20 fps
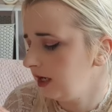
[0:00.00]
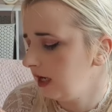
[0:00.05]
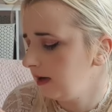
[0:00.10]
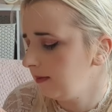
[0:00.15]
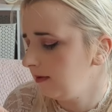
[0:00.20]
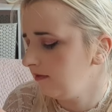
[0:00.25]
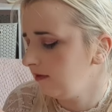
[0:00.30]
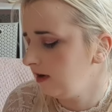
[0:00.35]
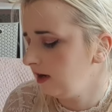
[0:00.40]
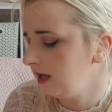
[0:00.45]
you need a
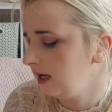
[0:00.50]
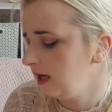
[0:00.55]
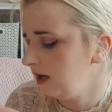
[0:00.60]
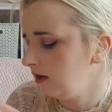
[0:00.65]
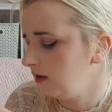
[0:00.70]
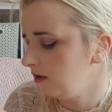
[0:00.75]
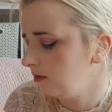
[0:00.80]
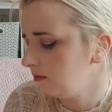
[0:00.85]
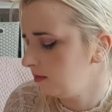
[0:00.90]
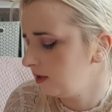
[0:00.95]
bit of a clean
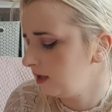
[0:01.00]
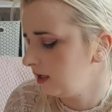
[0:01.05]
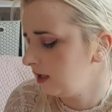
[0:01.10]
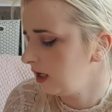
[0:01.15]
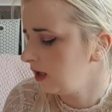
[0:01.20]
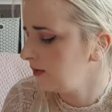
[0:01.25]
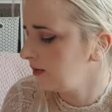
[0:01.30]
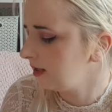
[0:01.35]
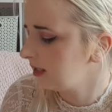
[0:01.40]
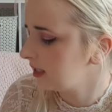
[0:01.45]
up.
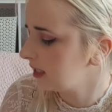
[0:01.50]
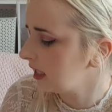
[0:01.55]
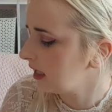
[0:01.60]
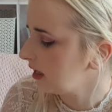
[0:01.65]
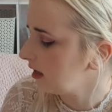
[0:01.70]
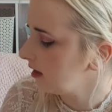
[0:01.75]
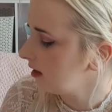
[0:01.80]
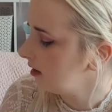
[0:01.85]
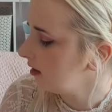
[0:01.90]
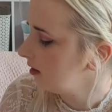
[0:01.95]
Didn't notice
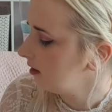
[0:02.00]
that,